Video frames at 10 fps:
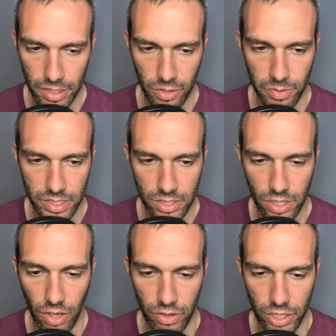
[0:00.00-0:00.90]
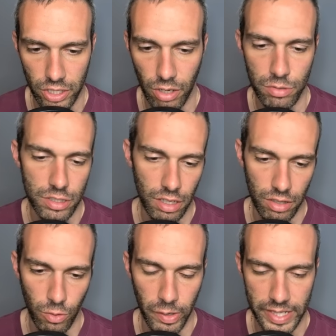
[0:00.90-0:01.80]
you'll resist all the Ghost, although
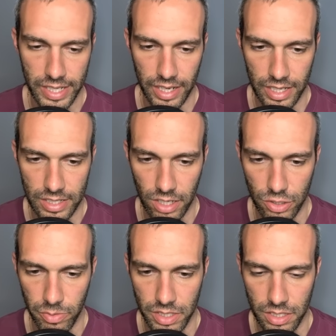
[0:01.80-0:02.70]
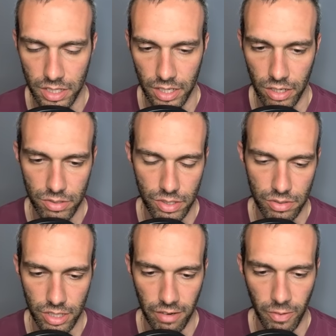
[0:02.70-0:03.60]
Quick Attack is also resisted on Ghost, so it's
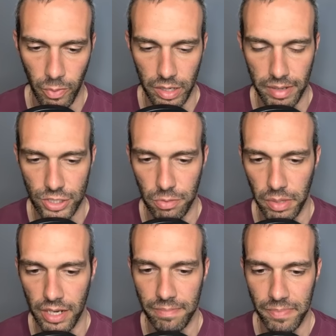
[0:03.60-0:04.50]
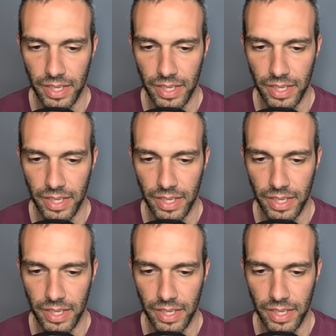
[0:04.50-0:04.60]
kind of a weird matchup there.